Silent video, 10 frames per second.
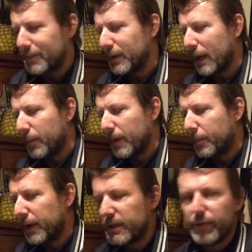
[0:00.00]
But that'll be a
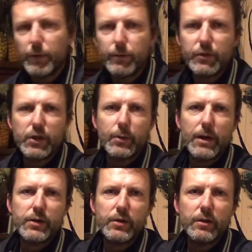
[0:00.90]
peaceful
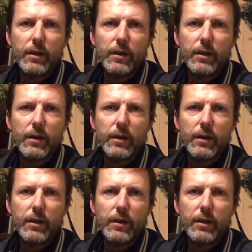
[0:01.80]
situation.